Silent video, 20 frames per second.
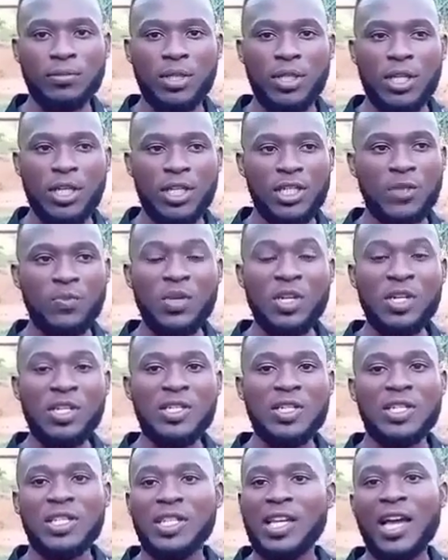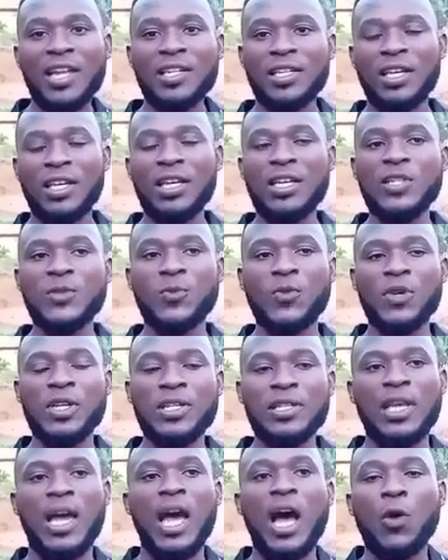It means it can't express
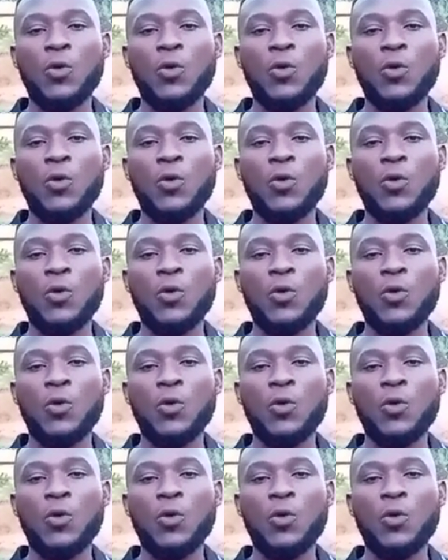out